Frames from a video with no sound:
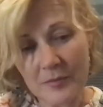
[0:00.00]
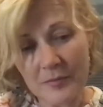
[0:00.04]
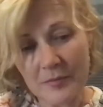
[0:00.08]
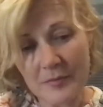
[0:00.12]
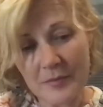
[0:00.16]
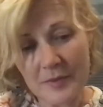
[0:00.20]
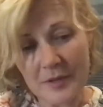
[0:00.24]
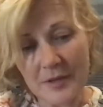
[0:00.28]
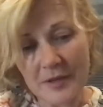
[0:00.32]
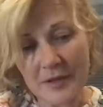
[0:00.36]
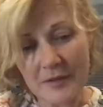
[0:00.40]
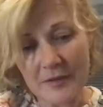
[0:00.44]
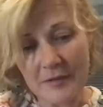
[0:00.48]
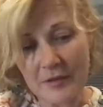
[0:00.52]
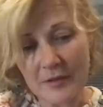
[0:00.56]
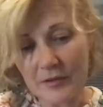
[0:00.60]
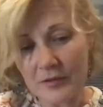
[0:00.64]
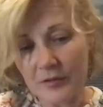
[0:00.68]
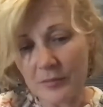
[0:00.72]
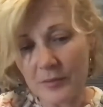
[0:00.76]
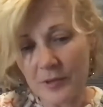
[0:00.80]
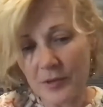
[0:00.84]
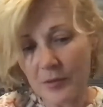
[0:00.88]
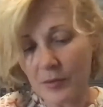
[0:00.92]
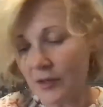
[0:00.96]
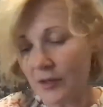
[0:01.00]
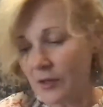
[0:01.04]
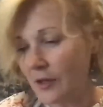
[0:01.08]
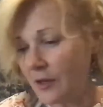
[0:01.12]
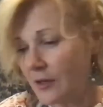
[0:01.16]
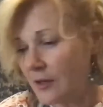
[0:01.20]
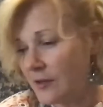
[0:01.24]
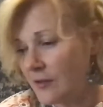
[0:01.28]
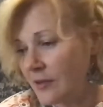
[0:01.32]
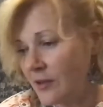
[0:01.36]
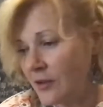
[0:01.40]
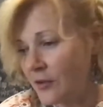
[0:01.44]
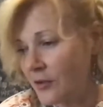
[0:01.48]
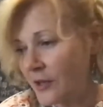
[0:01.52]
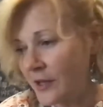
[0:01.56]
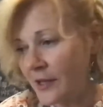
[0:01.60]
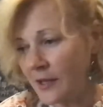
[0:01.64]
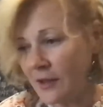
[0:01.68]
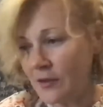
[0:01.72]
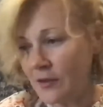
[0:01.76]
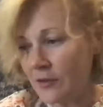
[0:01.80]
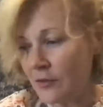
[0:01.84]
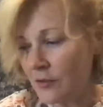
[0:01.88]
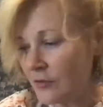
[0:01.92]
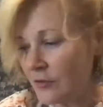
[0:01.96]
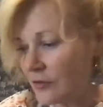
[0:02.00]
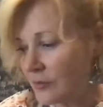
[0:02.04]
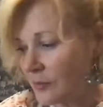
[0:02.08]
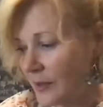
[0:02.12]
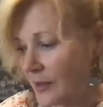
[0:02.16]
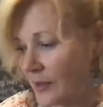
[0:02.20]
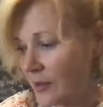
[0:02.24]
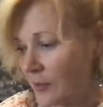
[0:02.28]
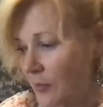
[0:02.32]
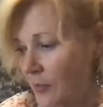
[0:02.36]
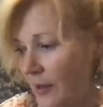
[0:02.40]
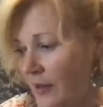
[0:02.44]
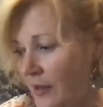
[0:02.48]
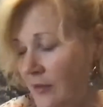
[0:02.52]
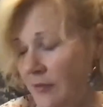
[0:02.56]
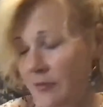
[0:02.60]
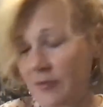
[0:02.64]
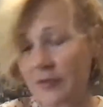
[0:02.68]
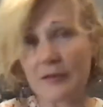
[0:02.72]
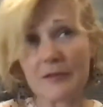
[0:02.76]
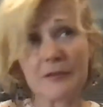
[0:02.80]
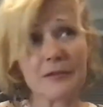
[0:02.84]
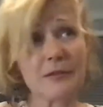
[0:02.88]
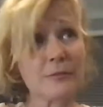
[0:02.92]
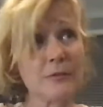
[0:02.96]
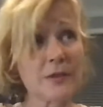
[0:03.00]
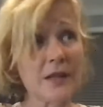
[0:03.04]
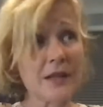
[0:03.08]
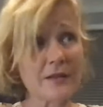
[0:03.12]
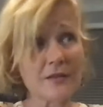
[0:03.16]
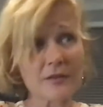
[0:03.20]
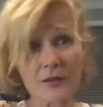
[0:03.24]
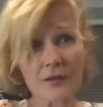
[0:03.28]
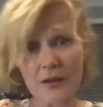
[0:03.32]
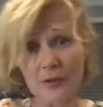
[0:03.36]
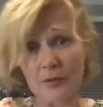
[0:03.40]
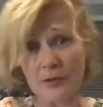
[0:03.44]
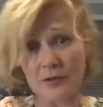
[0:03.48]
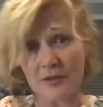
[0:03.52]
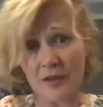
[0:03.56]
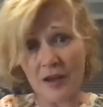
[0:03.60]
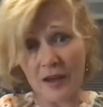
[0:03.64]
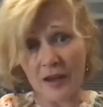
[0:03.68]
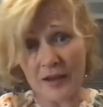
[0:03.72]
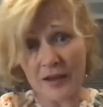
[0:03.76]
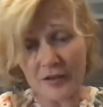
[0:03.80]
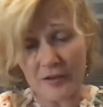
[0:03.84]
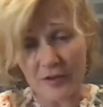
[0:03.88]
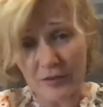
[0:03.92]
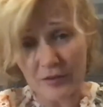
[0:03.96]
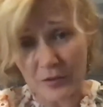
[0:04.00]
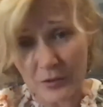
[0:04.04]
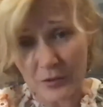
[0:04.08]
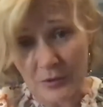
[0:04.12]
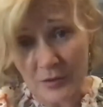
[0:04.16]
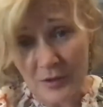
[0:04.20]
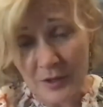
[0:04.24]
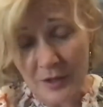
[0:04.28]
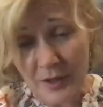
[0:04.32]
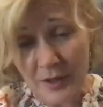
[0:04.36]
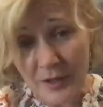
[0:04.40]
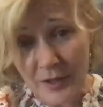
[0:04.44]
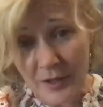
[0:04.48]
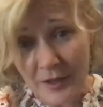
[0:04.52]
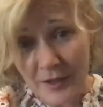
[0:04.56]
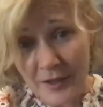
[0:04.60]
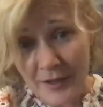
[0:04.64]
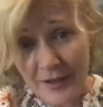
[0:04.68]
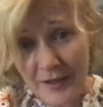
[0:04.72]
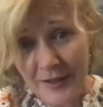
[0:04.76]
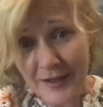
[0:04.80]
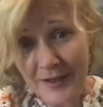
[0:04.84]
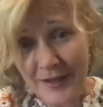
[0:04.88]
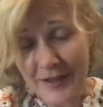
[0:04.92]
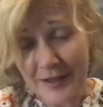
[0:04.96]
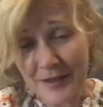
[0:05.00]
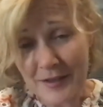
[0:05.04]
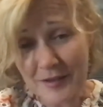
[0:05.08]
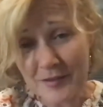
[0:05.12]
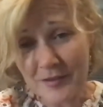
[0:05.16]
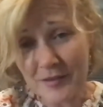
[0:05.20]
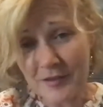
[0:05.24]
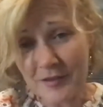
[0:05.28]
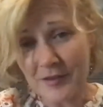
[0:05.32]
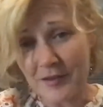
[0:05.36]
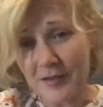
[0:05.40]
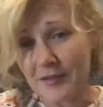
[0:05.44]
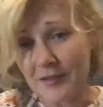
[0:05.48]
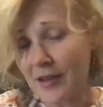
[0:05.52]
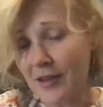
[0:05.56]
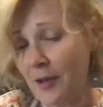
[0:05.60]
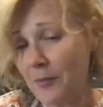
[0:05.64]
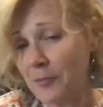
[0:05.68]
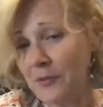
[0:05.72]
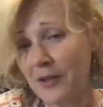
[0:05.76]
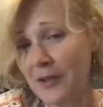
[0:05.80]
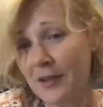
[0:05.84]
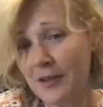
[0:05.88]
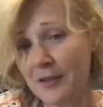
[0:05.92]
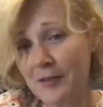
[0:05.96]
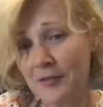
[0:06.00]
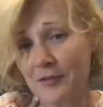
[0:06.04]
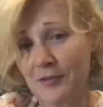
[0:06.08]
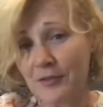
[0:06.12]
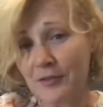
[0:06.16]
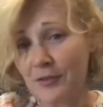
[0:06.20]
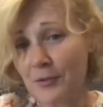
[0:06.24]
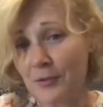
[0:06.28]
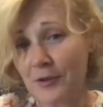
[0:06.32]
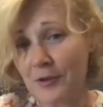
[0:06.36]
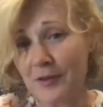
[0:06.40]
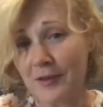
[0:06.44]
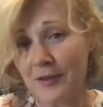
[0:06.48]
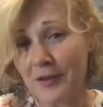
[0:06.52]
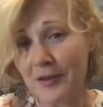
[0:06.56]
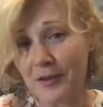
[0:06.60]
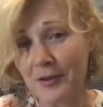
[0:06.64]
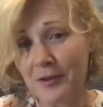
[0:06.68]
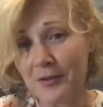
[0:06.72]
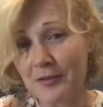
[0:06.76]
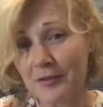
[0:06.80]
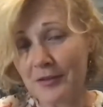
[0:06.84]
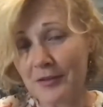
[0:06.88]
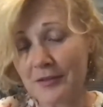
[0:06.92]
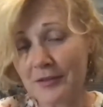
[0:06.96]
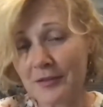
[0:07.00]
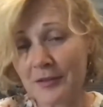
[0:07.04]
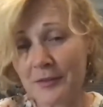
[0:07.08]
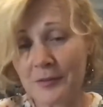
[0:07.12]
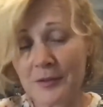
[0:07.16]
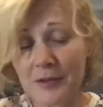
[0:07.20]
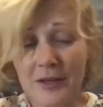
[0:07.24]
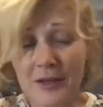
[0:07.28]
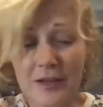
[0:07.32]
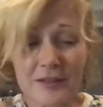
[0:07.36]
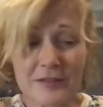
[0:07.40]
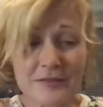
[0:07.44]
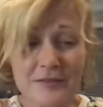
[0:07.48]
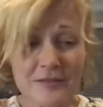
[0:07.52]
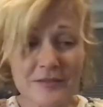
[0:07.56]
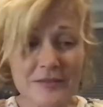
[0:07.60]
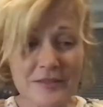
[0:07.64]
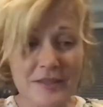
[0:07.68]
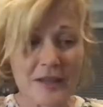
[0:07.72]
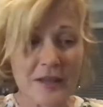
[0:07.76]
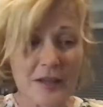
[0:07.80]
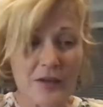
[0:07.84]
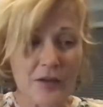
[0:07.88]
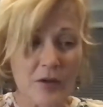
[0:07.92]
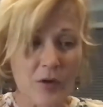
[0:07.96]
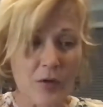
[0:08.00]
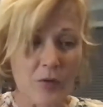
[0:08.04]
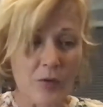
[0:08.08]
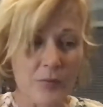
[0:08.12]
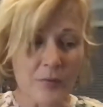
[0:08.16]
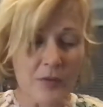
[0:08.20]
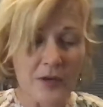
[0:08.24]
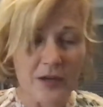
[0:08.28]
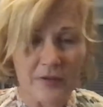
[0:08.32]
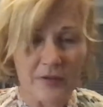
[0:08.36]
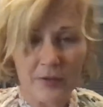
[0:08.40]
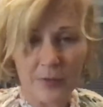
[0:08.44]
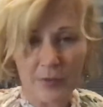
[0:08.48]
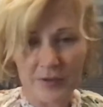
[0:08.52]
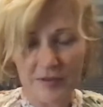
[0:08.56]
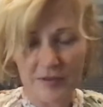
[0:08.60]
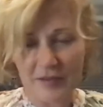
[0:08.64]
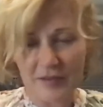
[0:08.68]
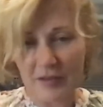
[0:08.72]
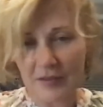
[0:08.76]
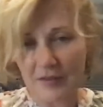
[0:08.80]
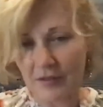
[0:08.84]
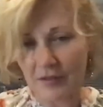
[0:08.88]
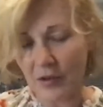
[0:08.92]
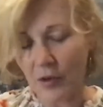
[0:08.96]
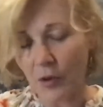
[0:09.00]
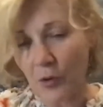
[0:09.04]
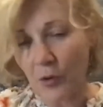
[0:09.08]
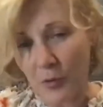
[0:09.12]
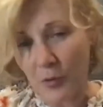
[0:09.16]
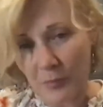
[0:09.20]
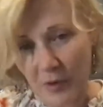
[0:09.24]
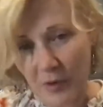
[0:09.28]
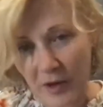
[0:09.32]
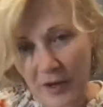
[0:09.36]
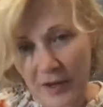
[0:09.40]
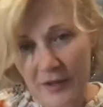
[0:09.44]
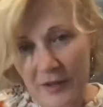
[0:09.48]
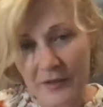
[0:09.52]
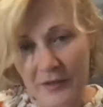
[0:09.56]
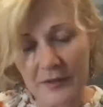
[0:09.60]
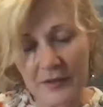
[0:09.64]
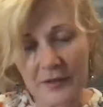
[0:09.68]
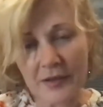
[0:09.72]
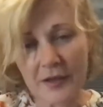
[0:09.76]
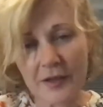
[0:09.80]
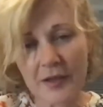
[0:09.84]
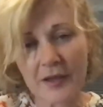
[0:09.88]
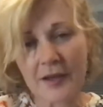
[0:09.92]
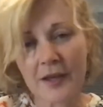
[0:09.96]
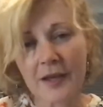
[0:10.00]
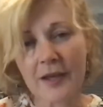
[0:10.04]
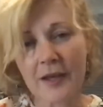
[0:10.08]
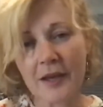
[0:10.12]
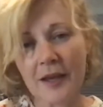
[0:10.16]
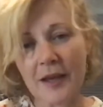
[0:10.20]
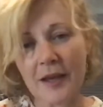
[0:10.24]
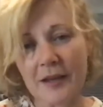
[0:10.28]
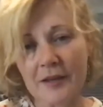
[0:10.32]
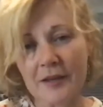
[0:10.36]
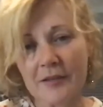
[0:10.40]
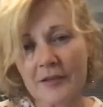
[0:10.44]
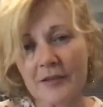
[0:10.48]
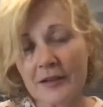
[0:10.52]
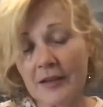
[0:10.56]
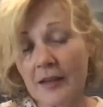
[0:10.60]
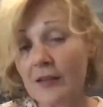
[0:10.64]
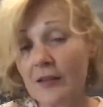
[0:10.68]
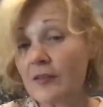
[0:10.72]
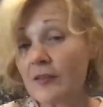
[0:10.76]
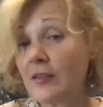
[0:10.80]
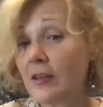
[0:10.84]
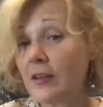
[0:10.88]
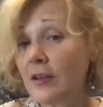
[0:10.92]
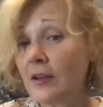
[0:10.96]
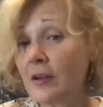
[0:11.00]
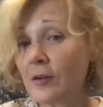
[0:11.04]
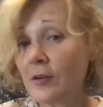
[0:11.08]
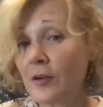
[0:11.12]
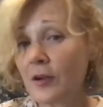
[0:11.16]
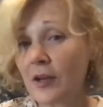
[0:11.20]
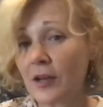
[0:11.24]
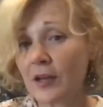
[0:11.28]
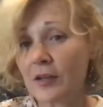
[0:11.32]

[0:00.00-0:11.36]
He said to me one night, "Is that all you're going to do? Just play the bass?" And I said, "Well, that's all I was hired to do." And he said, "Do you tap dance? Do you do anything else?" I said, "Well, I sing at home, but everyone sings at home, right?" And he said, "Let's hear it."